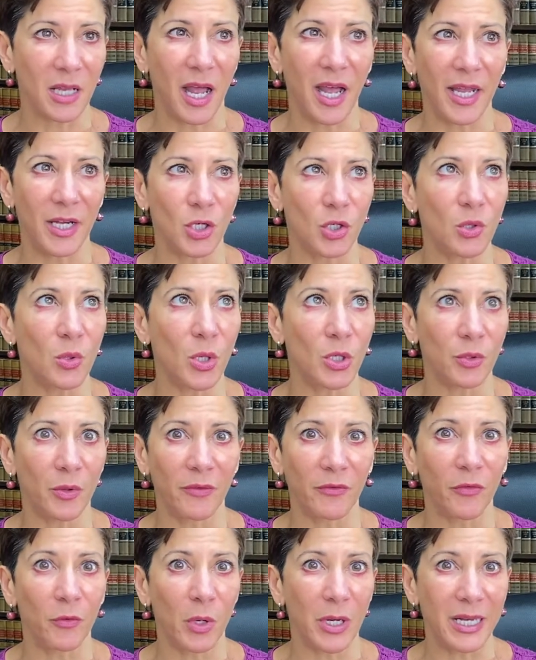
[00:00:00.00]
had
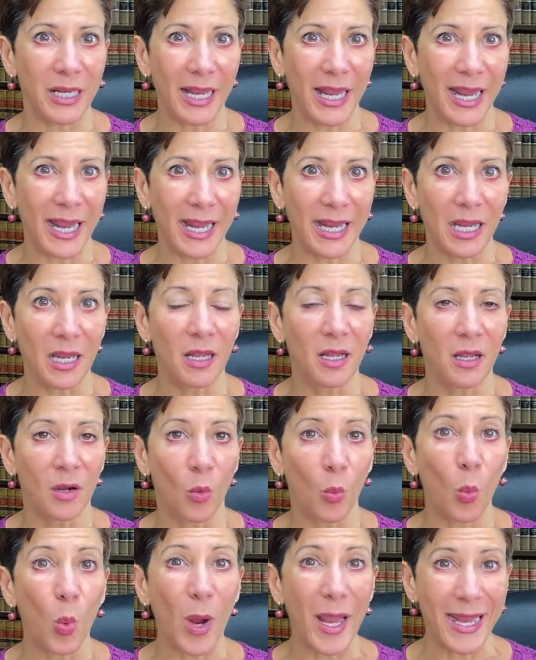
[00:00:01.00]
240-day
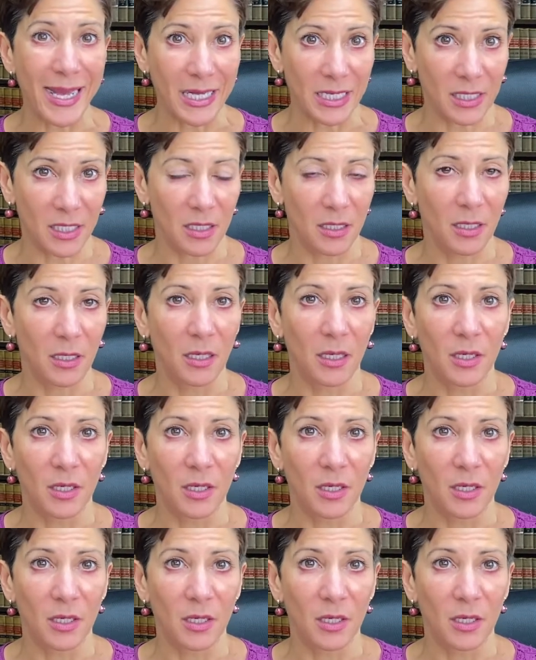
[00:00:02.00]
wait.